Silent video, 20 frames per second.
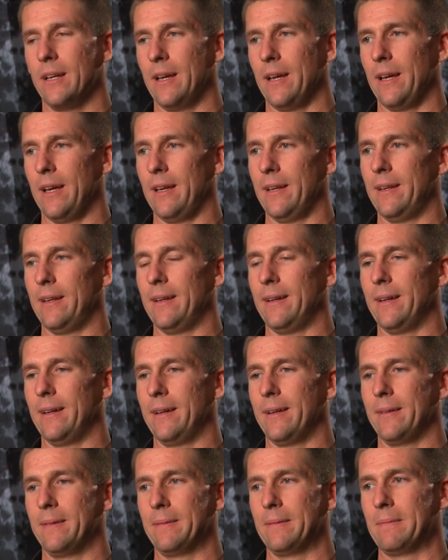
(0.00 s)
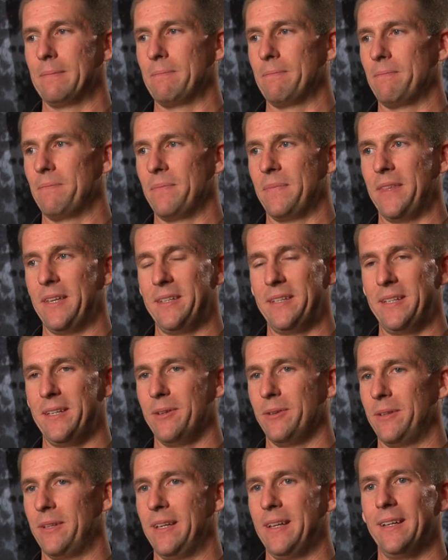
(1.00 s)
And uh, the
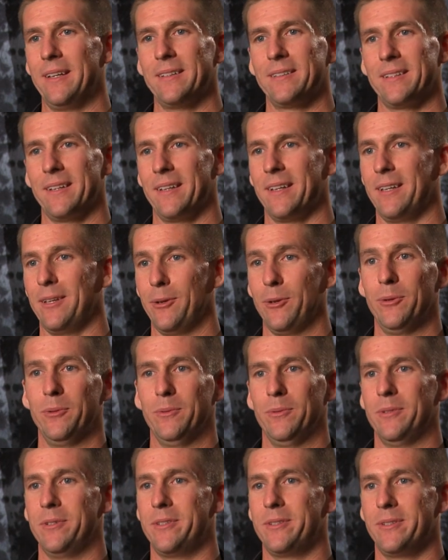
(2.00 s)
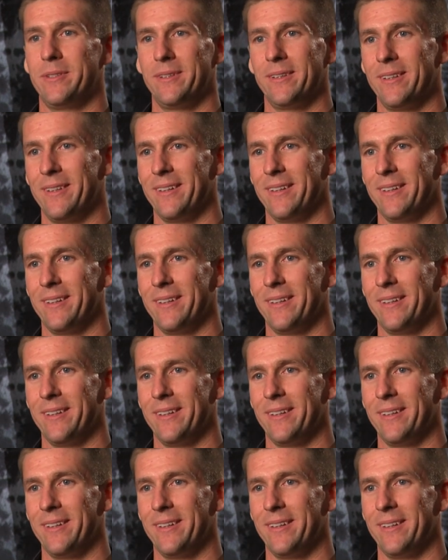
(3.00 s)
DoD is a huge